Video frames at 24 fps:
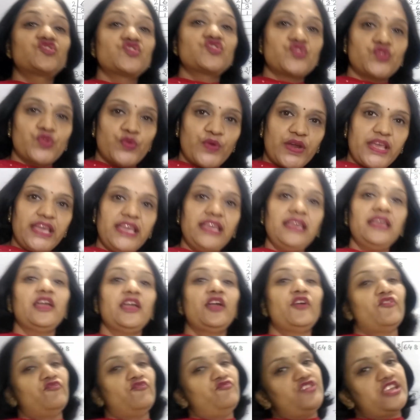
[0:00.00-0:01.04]
3,
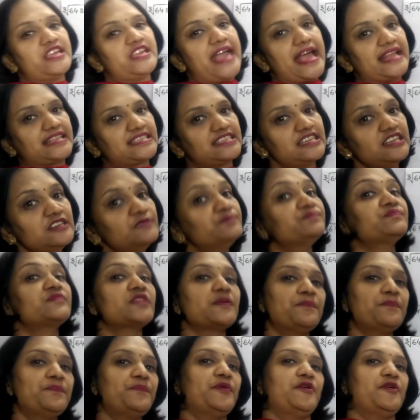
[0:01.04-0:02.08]
we get a
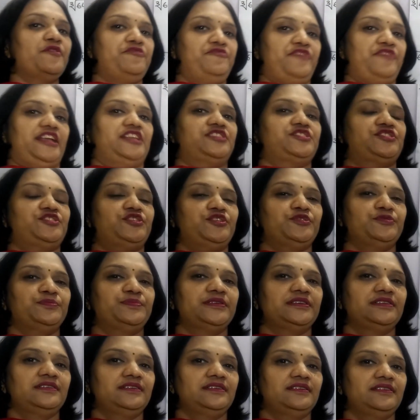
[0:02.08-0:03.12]
perfect cube.
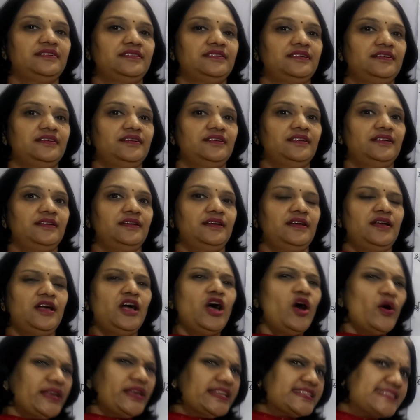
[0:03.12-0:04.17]

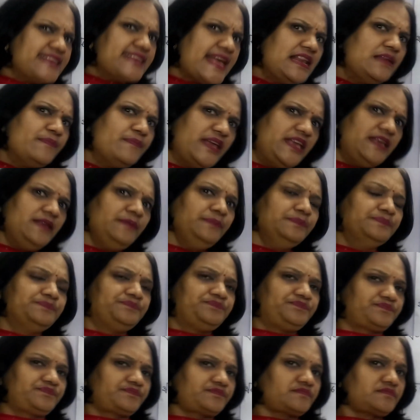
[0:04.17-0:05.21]
Okay, tell me,
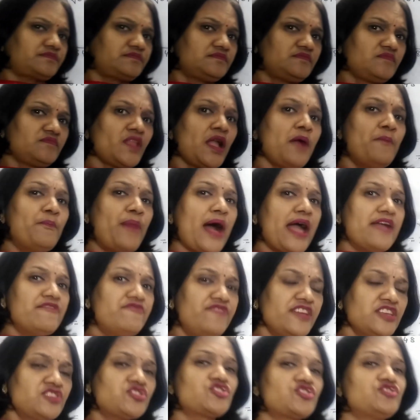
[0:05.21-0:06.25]
by
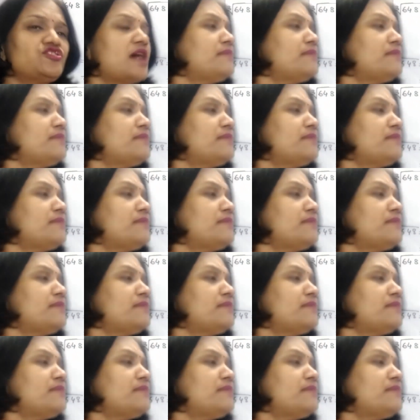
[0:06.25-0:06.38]
which